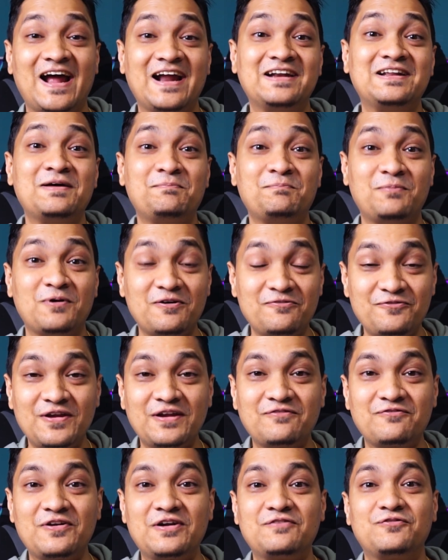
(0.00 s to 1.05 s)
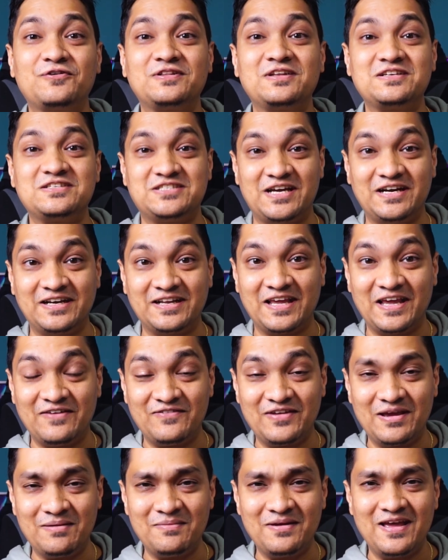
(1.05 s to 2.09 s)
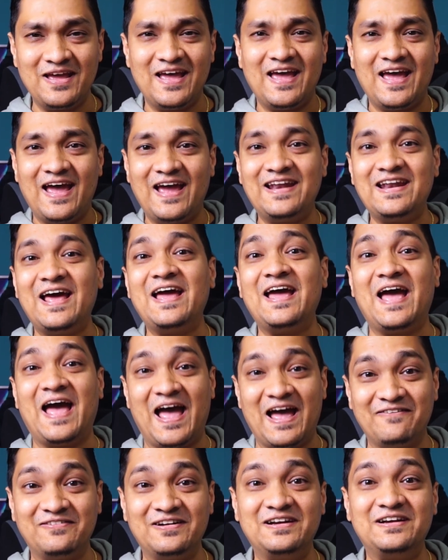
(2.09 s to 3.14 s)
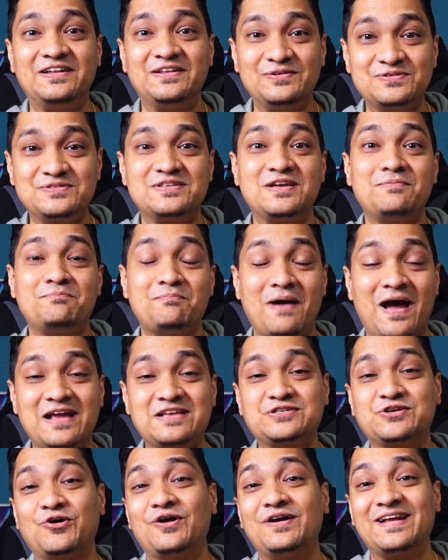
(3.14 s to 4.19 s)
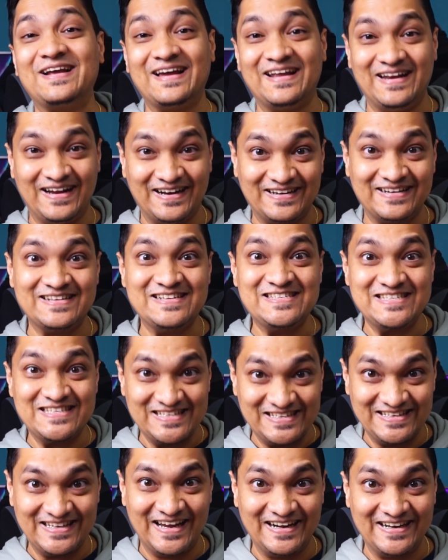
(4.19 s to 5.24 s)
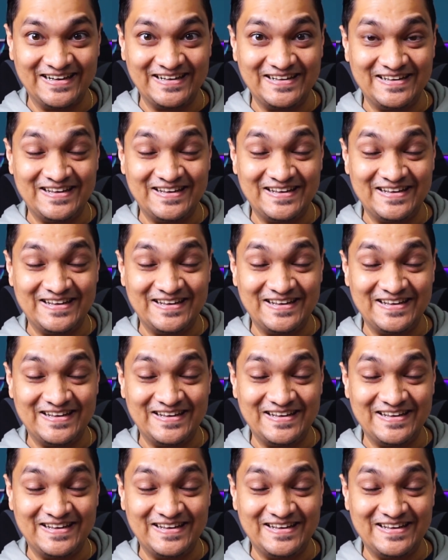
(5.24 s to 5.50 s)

had the perfect fit for the JetKVM and I haven't used the patch cord connectors yet.